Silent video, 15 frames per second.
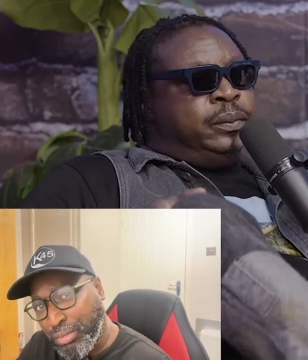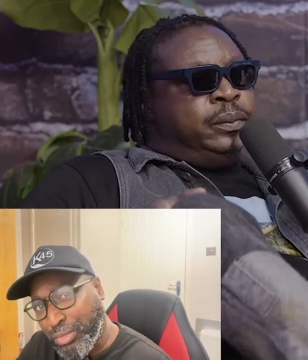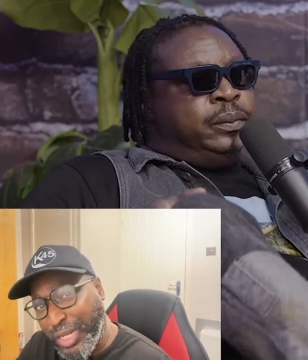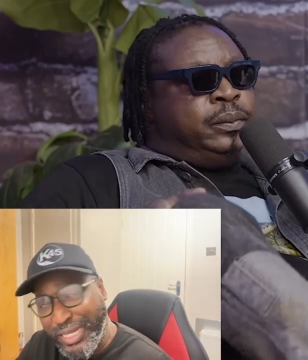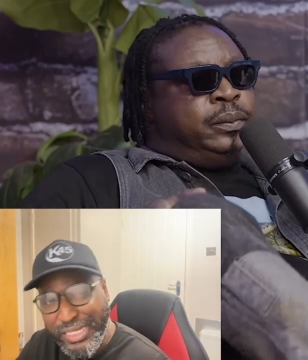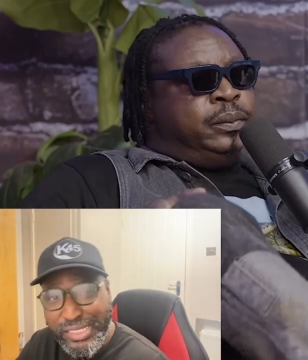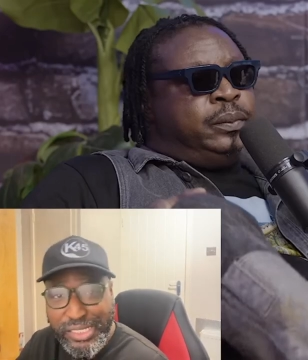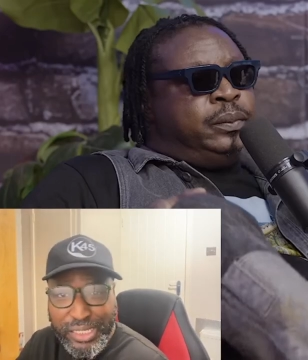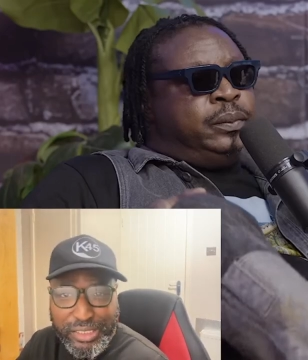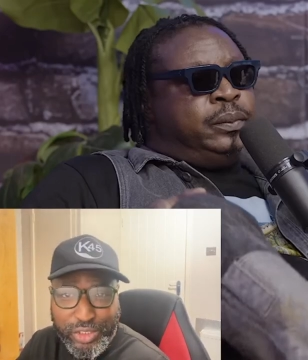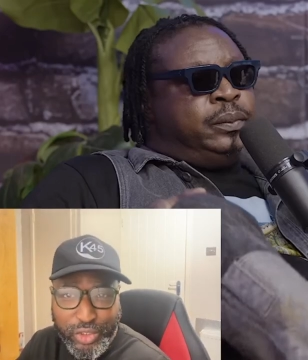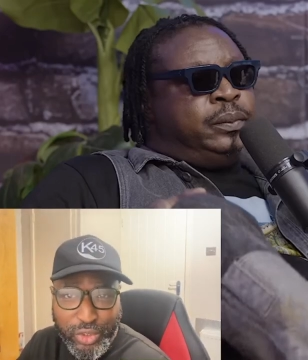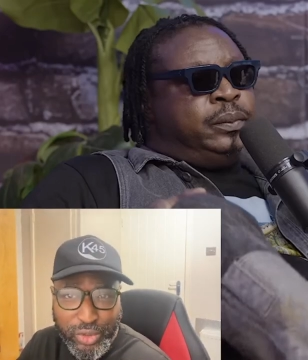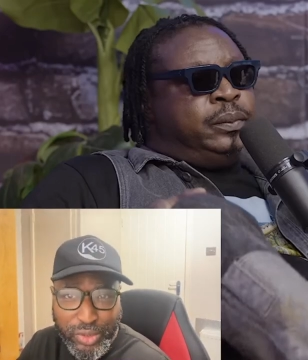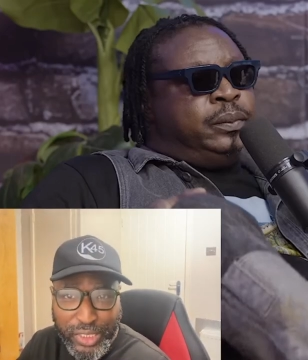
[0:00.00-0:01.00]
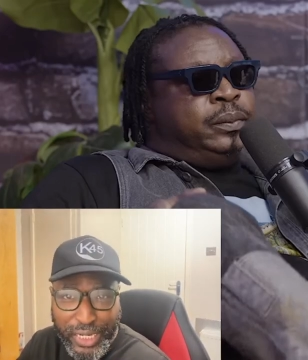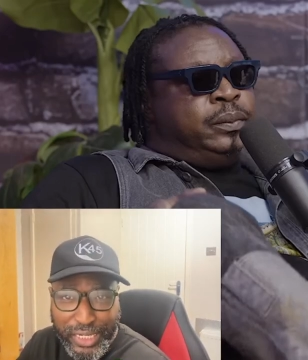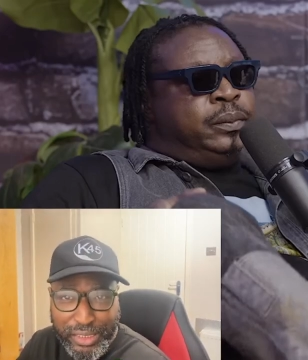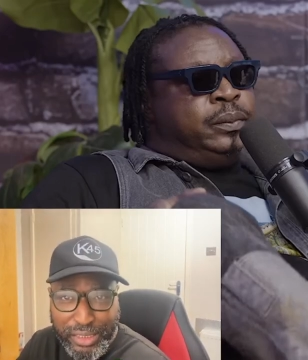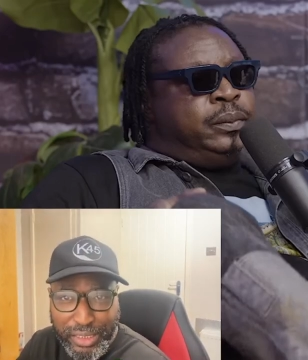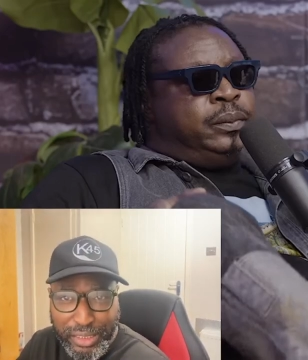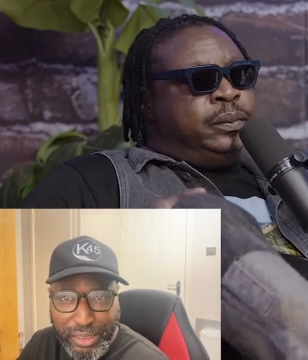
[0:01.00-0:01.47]
Speaker 1: Like he said, you know, he
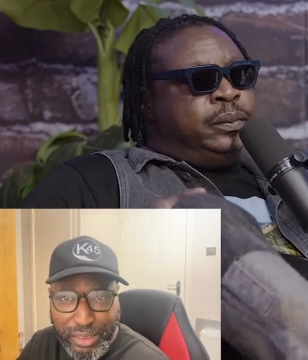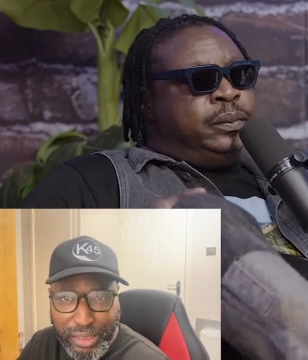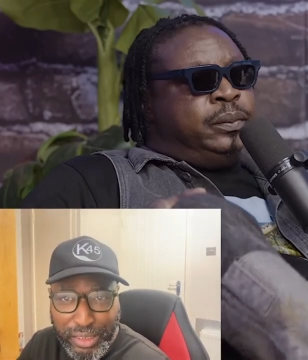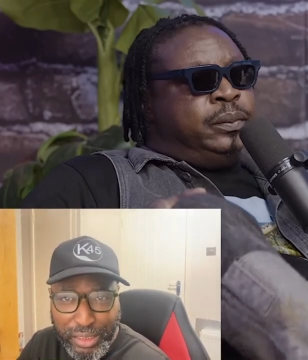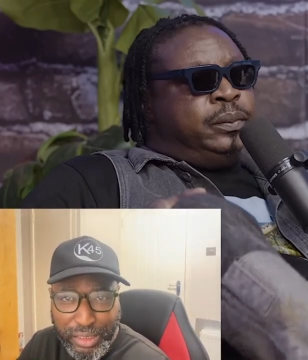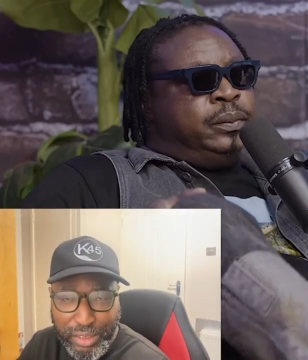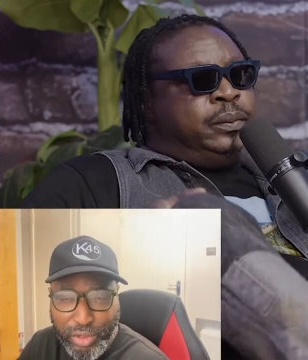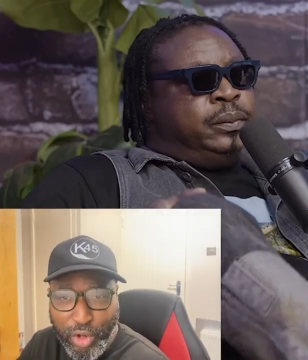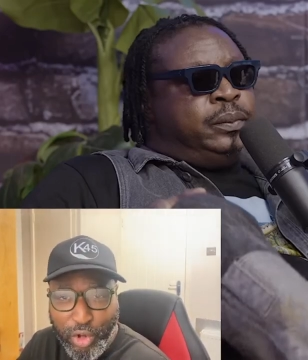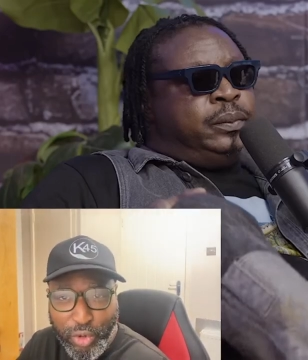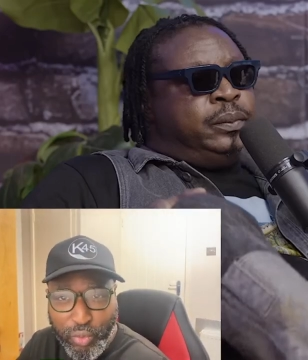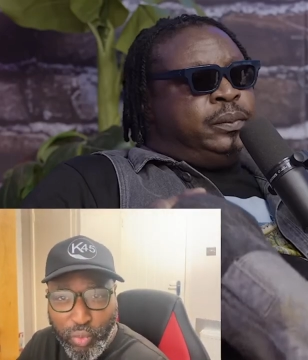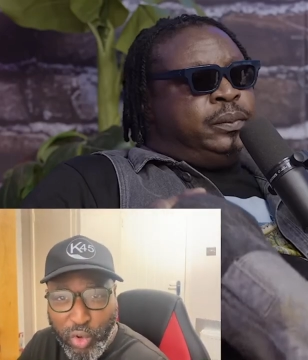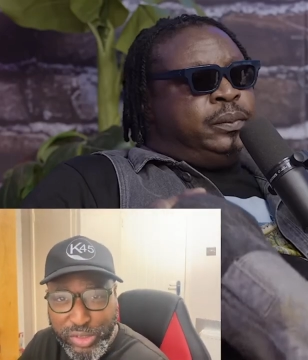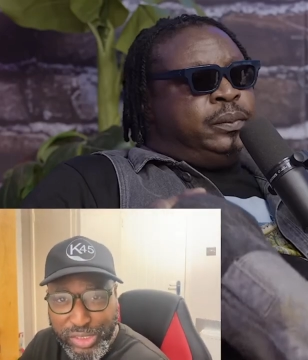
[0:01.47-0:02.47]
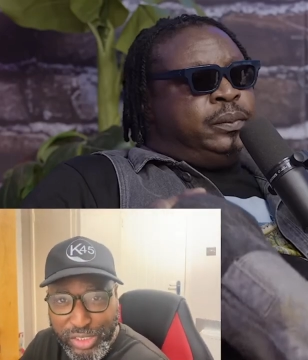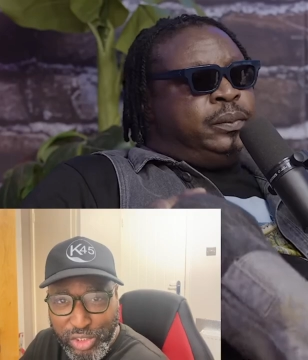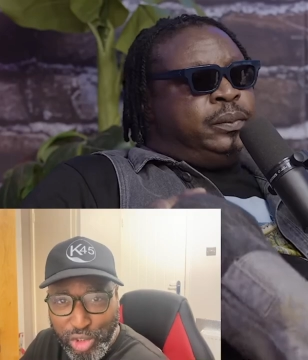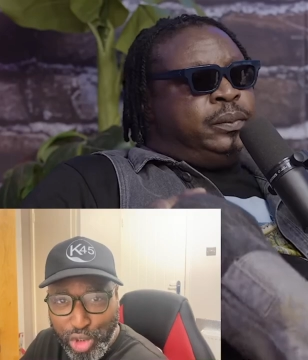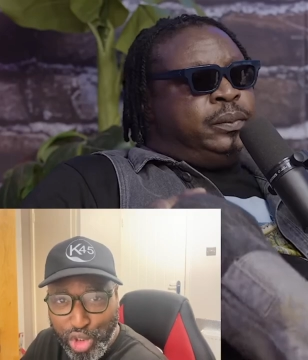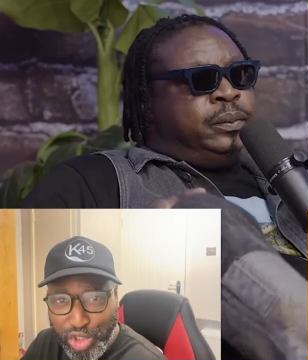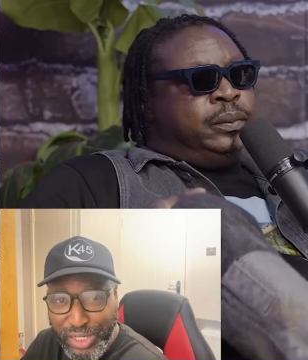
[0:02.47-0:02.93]
hadn't got water
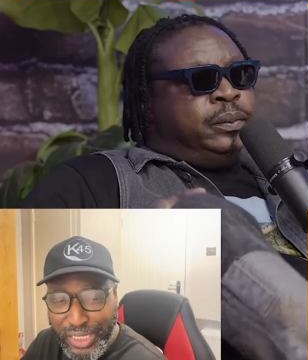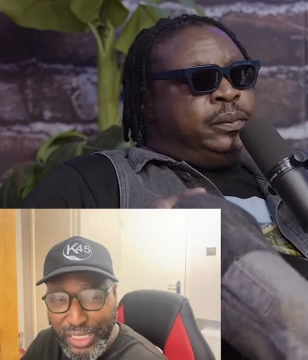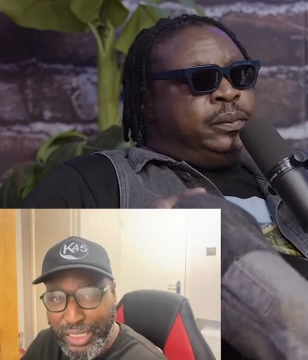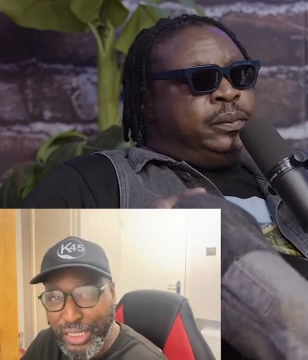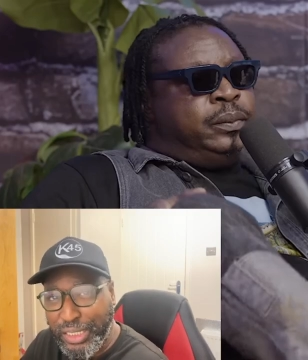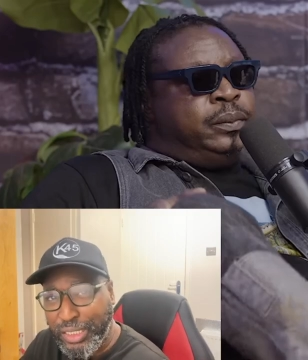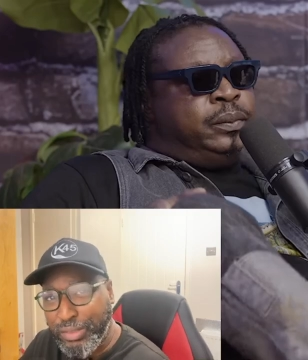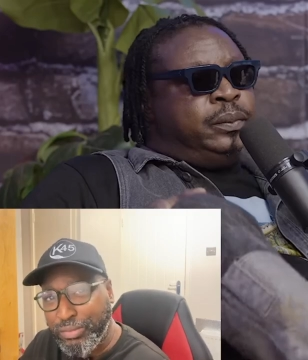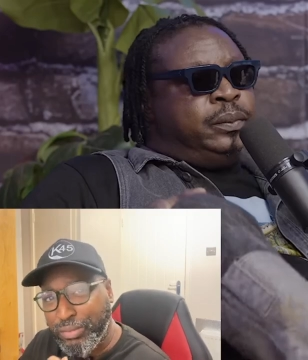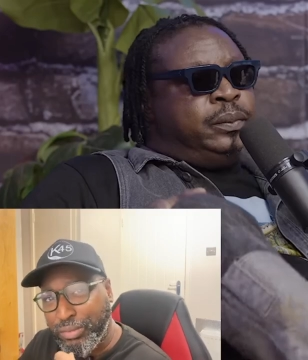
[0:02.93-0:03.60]
to drink